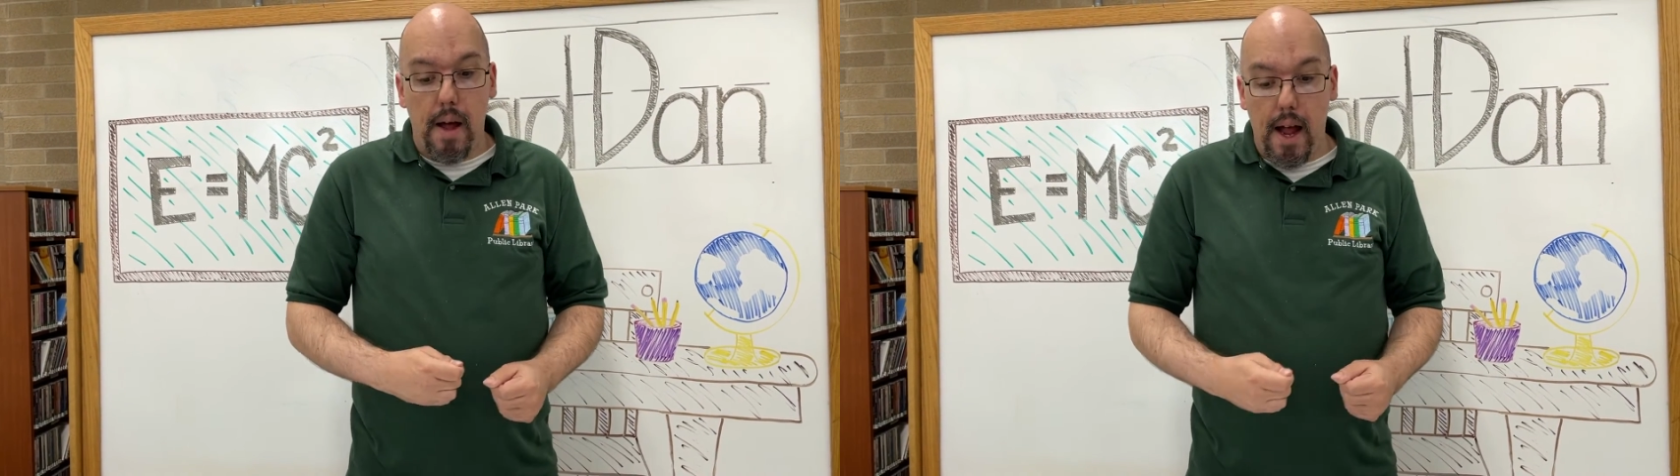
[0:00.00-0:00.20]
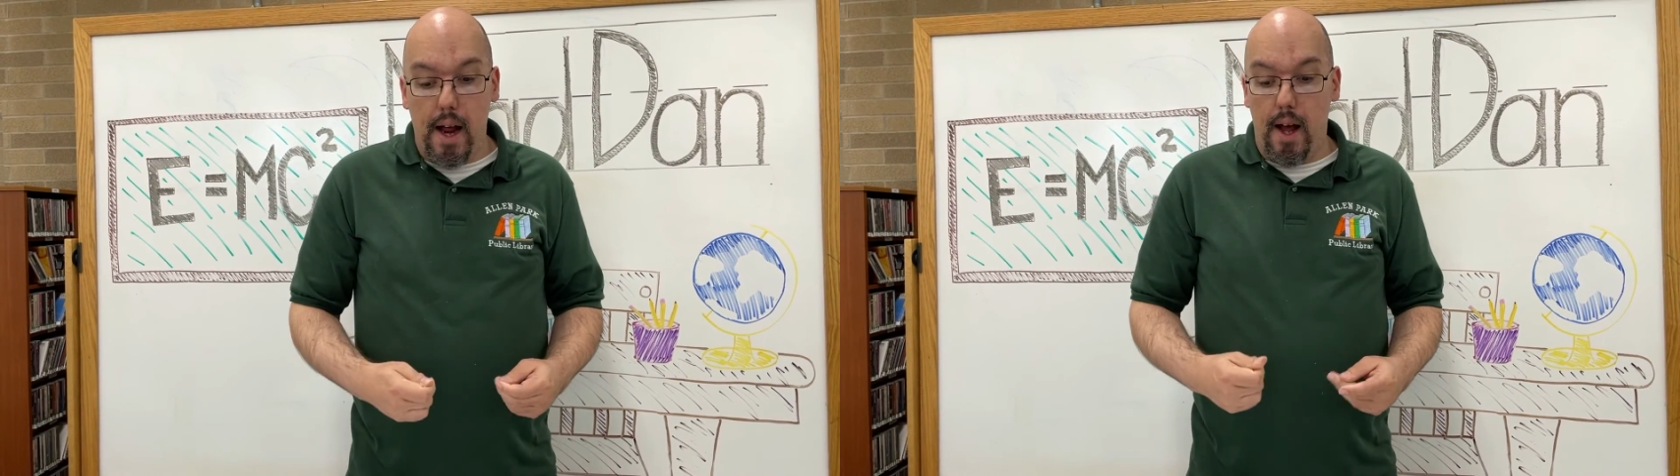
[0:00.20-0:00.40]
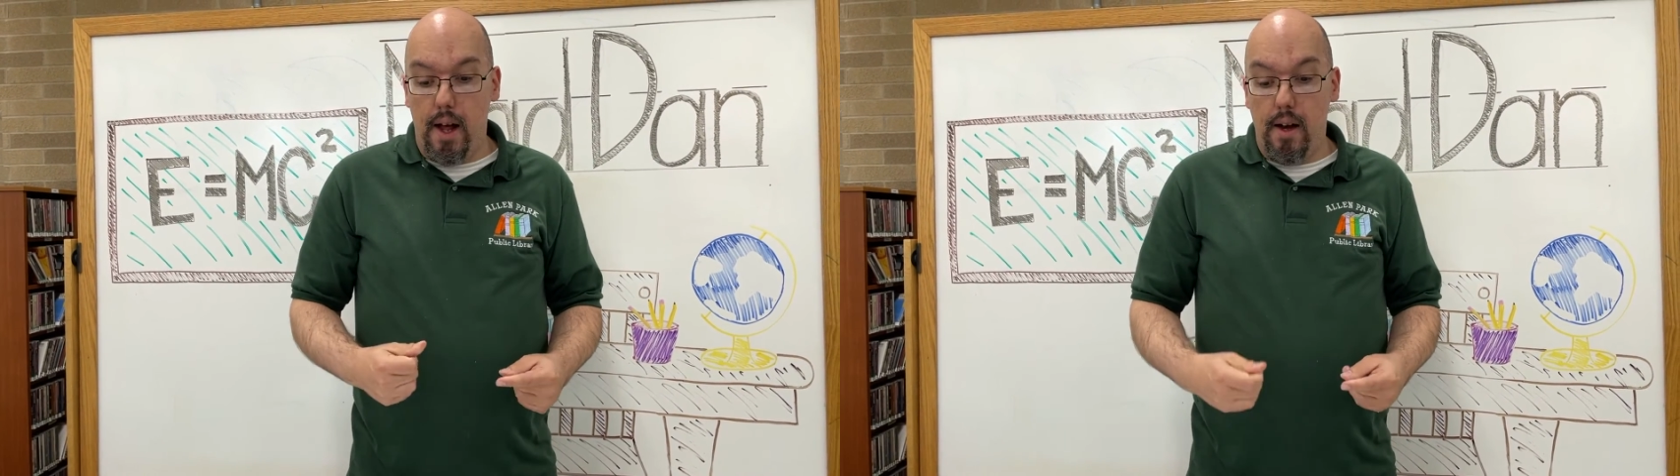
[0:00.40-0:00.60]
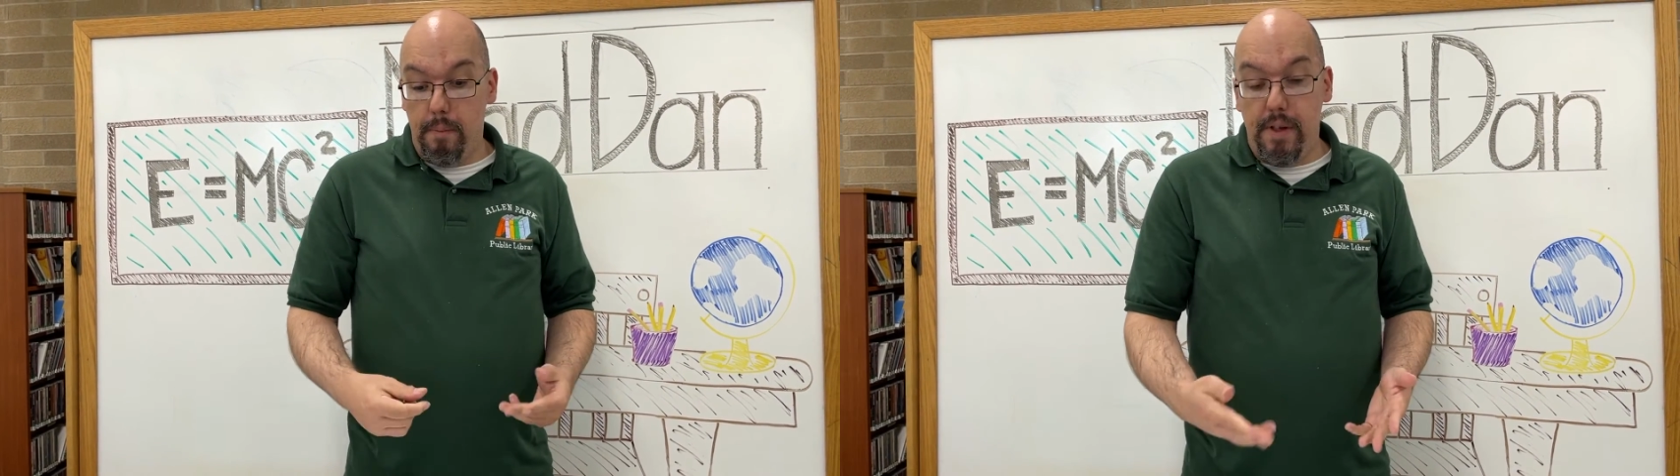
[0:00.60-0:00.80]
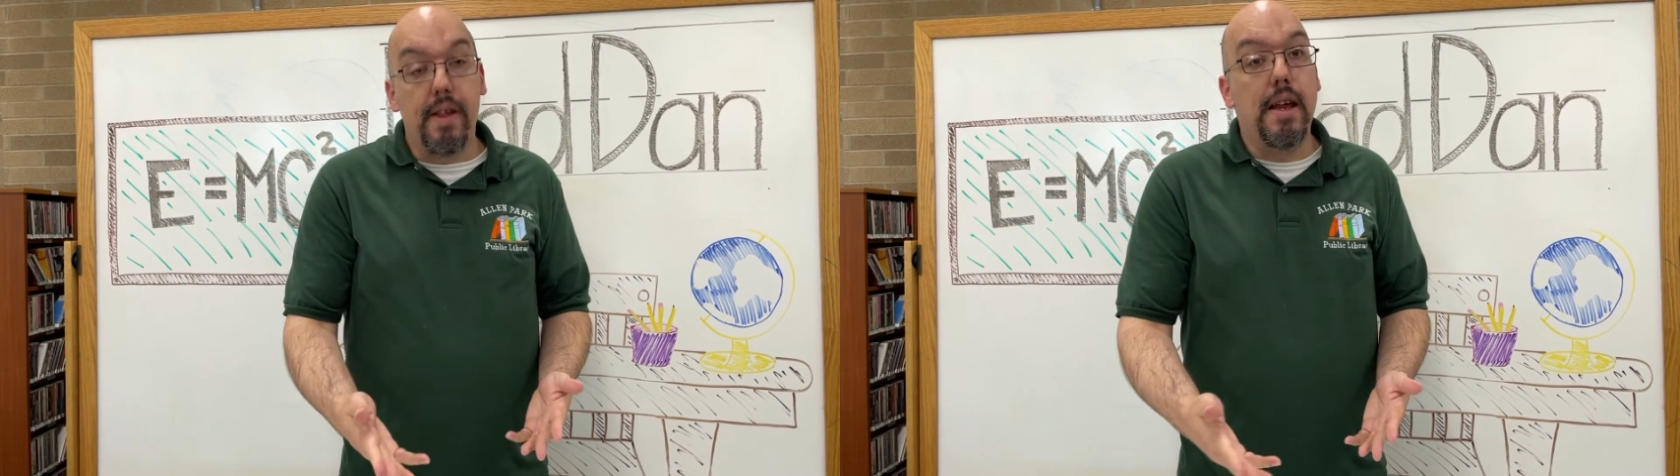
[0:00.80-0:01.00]
and
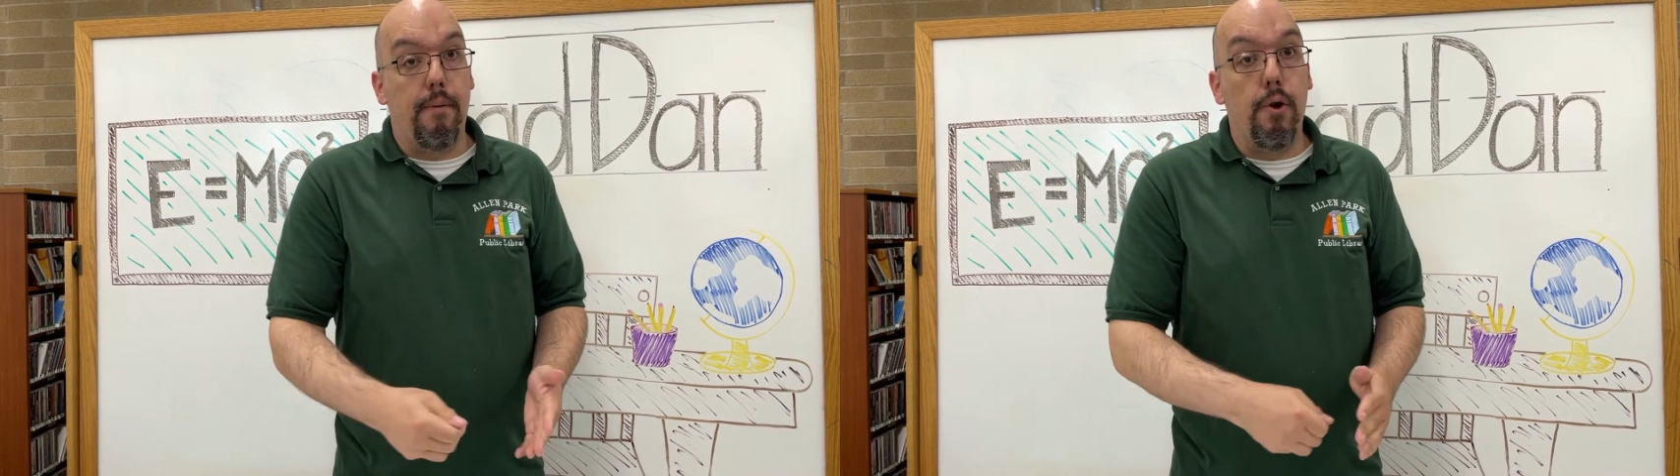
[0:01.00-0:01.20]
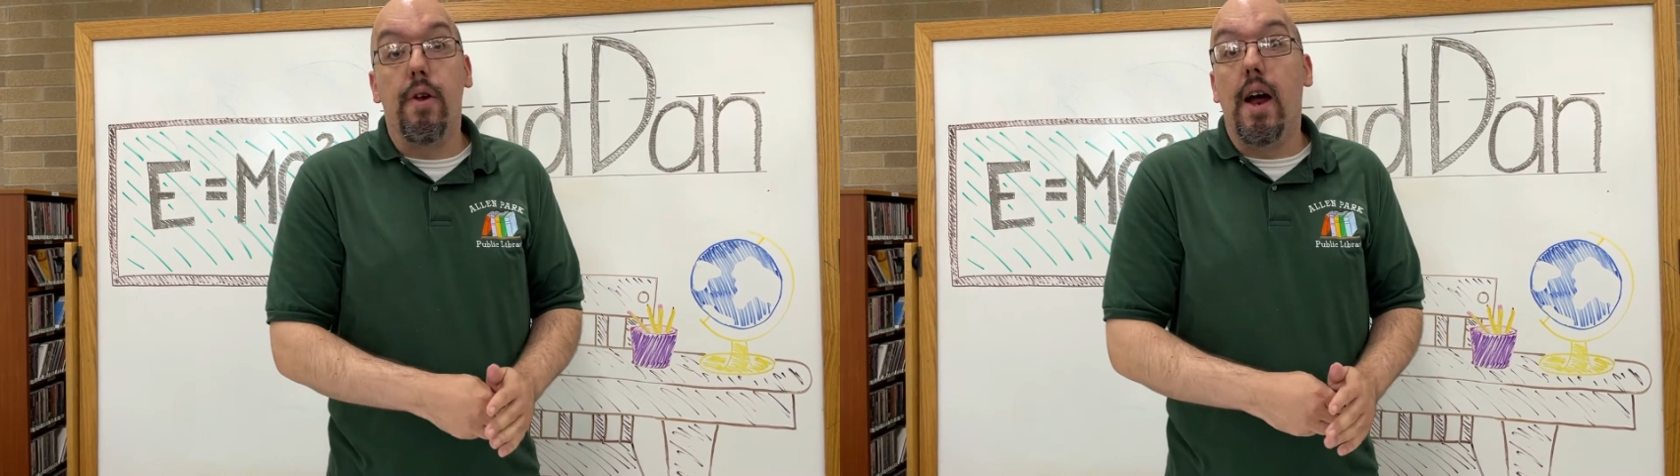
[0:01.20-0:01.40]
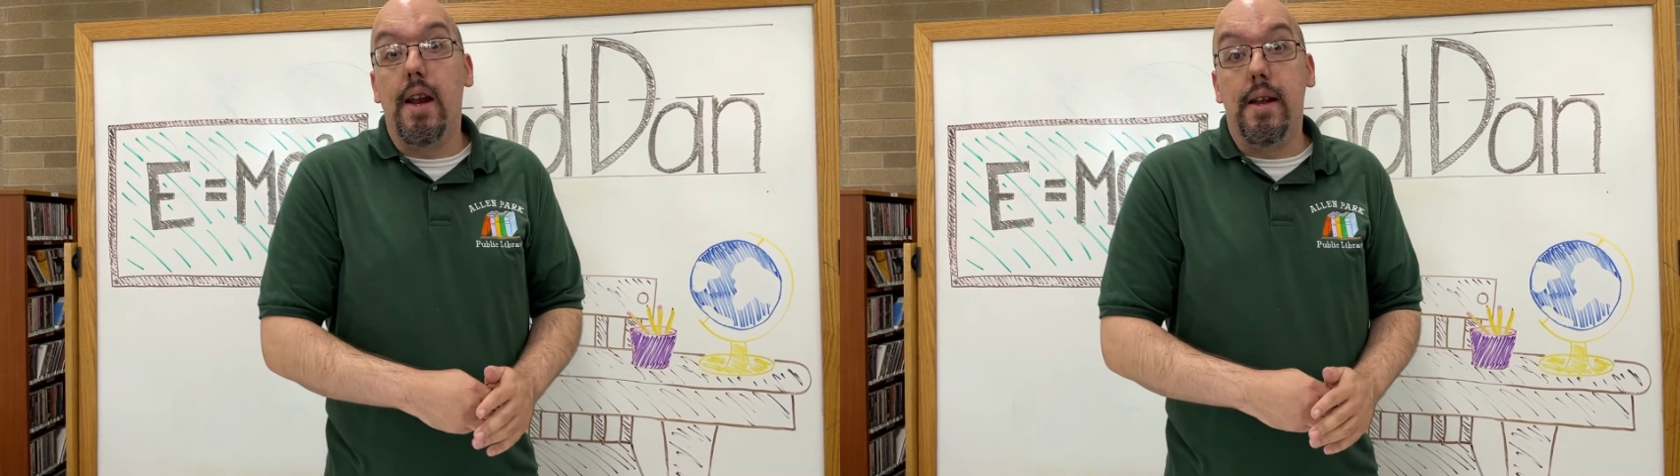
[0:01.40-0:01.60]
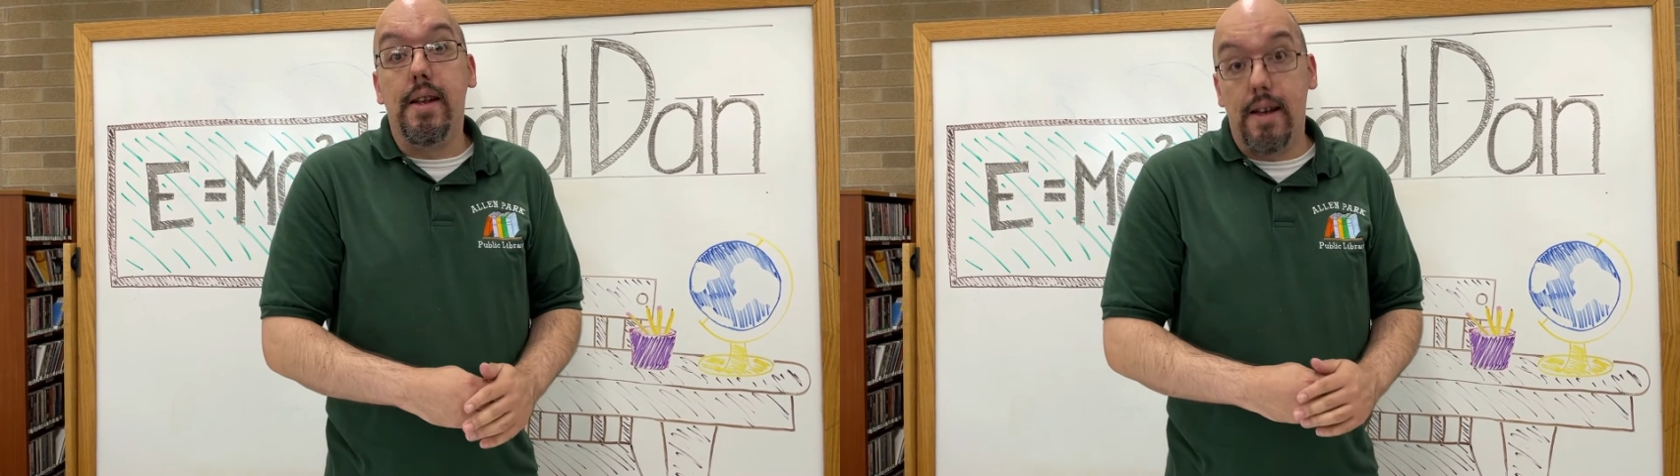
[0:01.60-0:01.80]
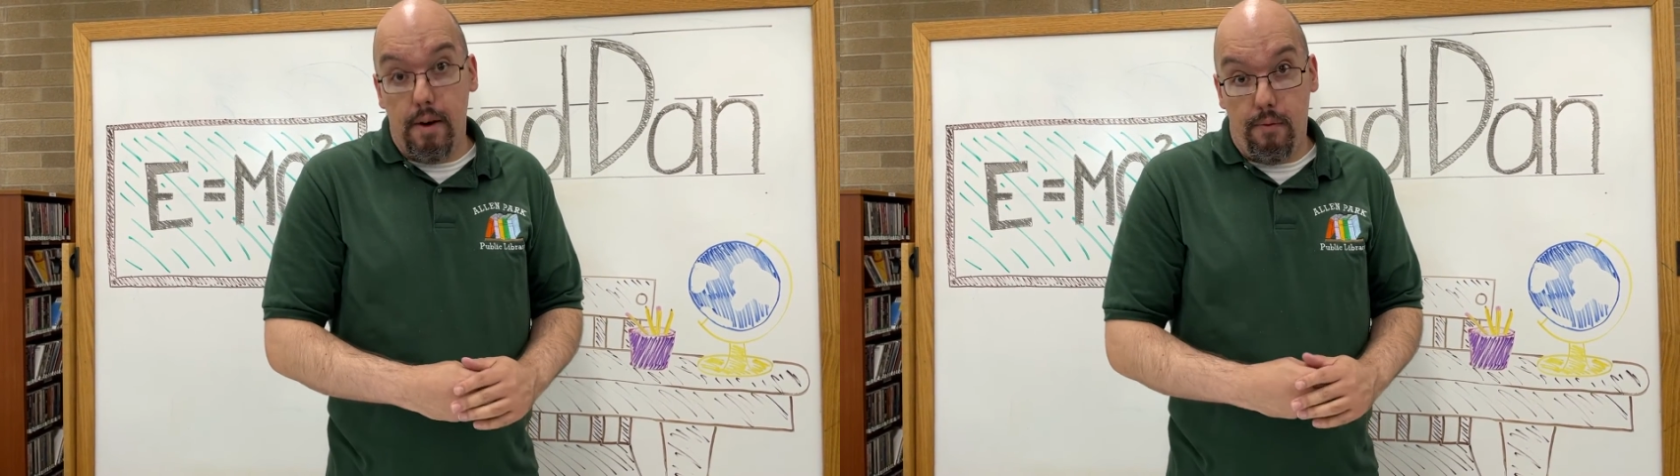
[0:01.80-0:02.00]
see if there's any
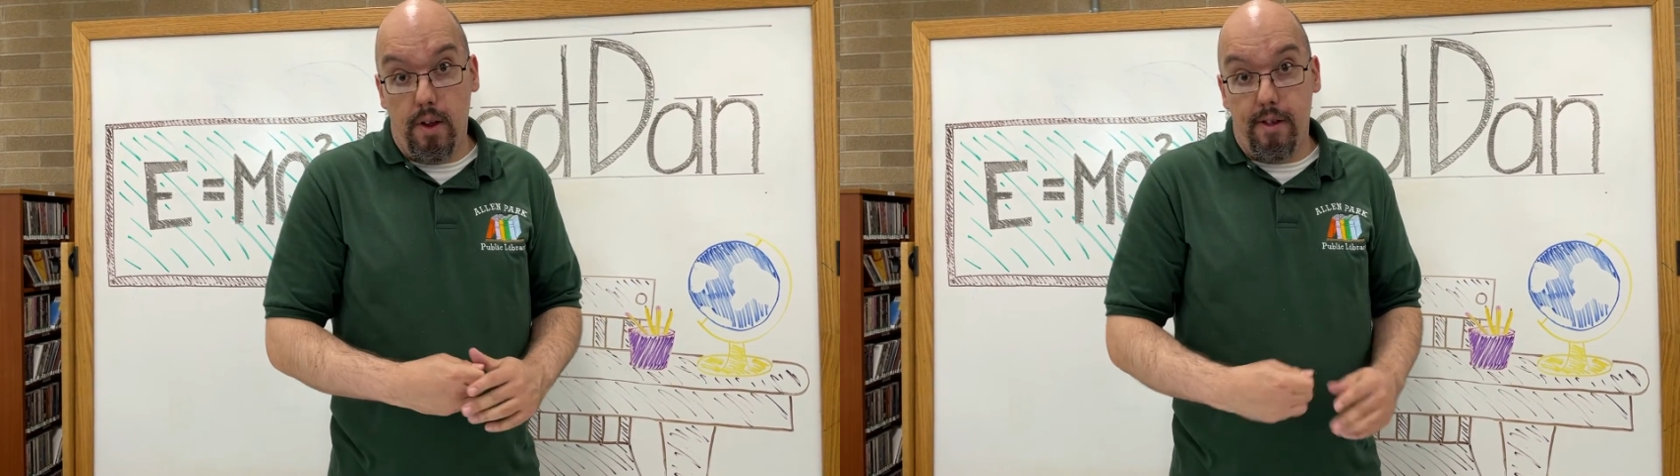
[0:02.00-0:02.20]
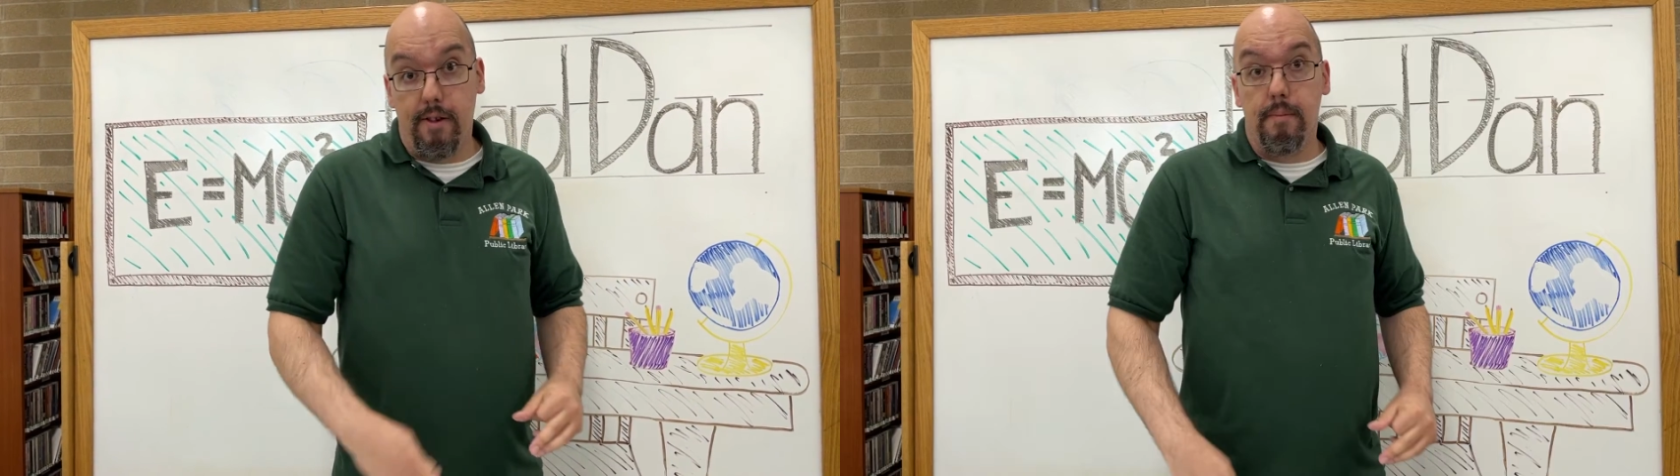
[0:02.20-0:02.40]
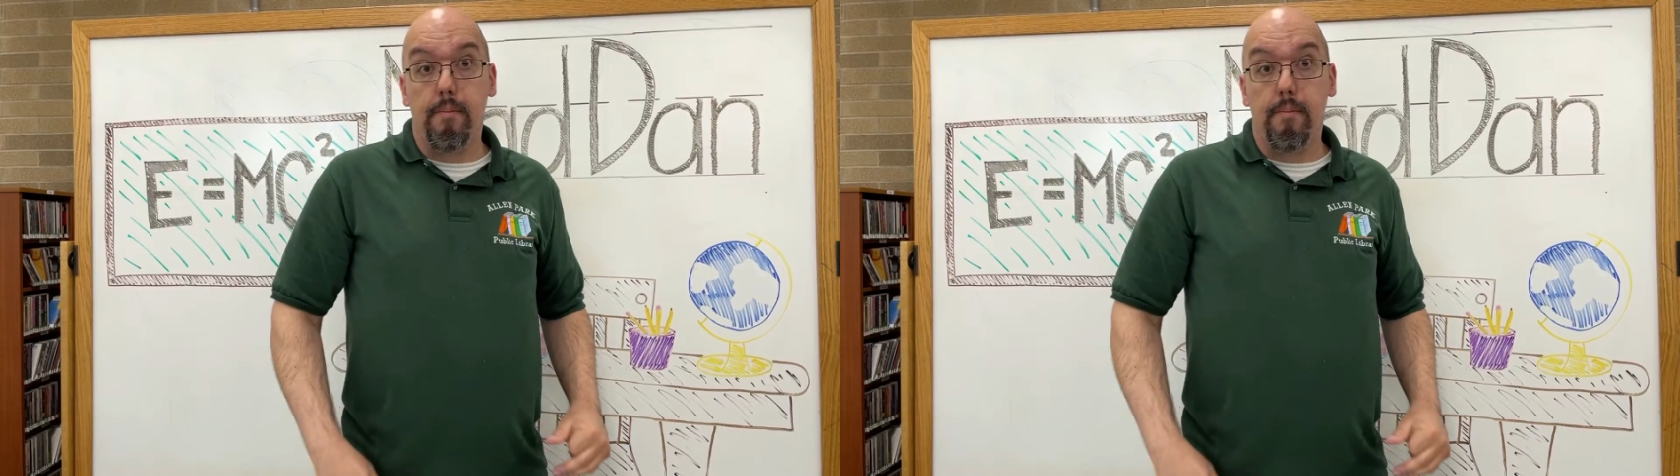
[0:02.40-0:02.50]
difference.